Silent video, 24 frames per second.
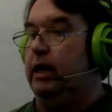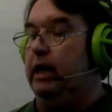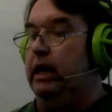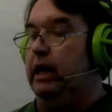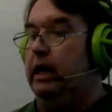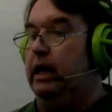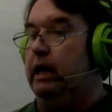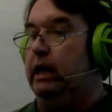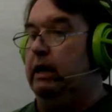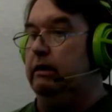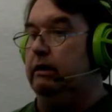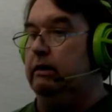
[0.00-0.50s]

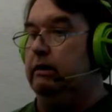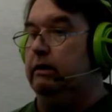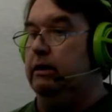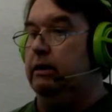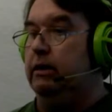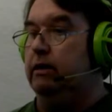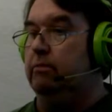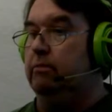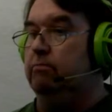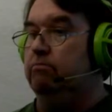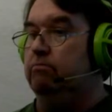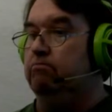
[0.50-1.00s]

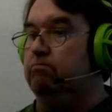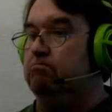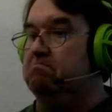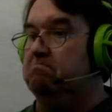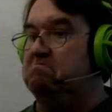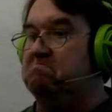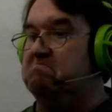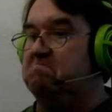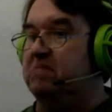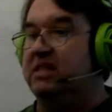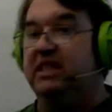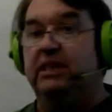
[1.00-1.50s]
And
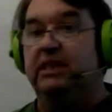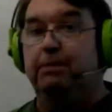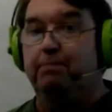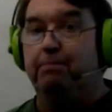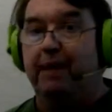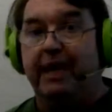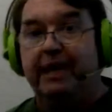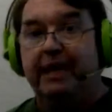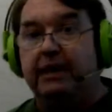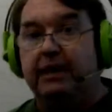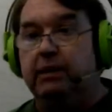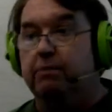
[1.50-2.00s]

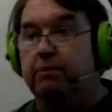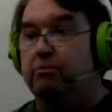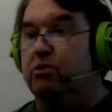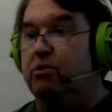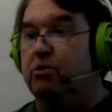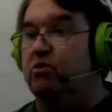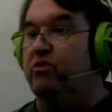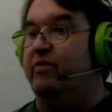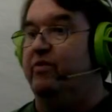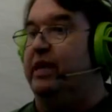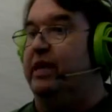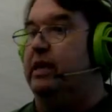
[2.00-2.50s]
despite
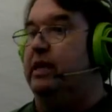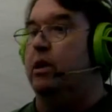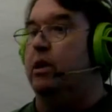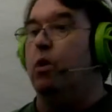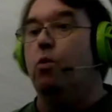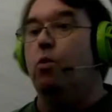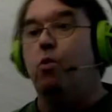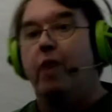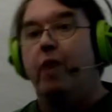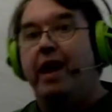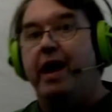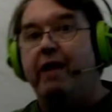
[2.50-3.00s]
moving
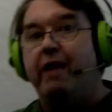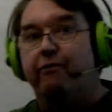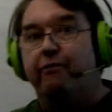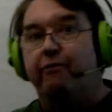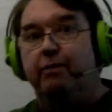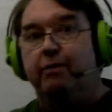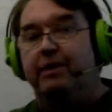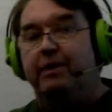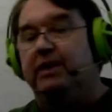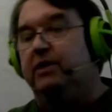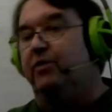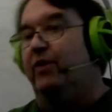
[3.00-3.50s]
away
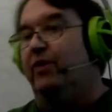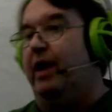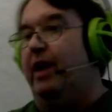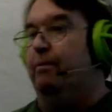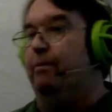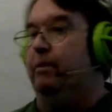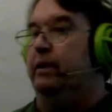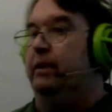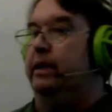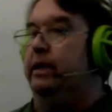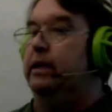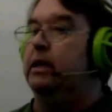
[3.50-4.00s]
from his
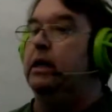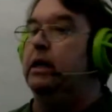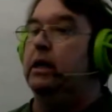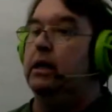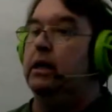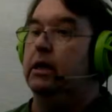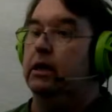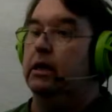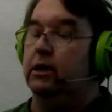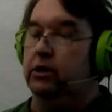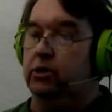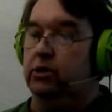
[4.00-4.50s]
family
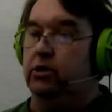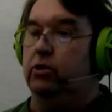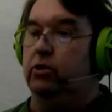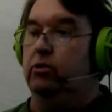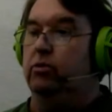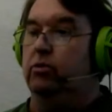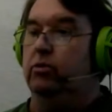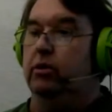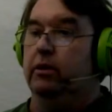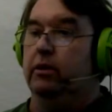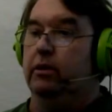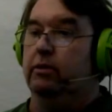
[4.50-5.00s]

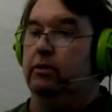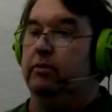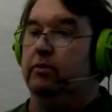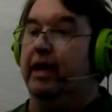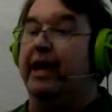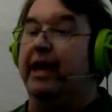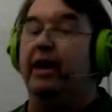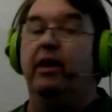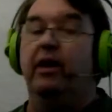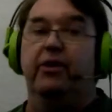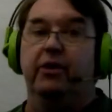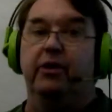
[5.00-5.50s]
to
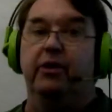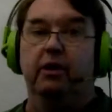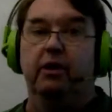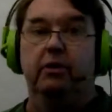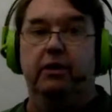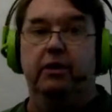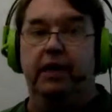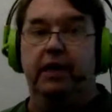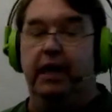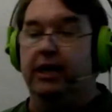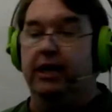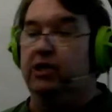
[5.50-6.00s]
healthier
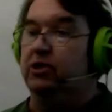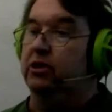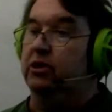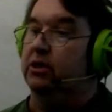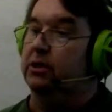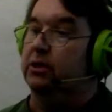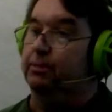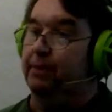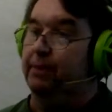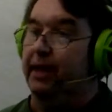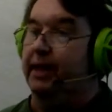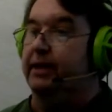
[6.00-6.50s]

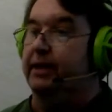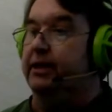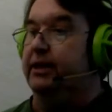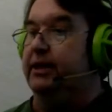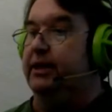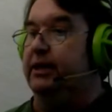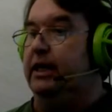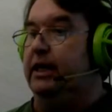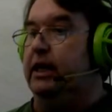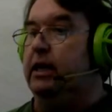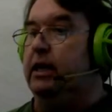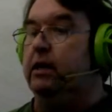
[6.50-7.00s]
locations by the
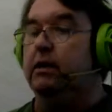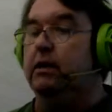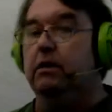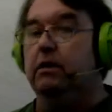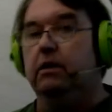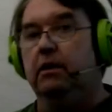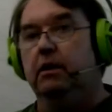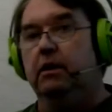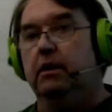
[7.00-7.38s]
sea,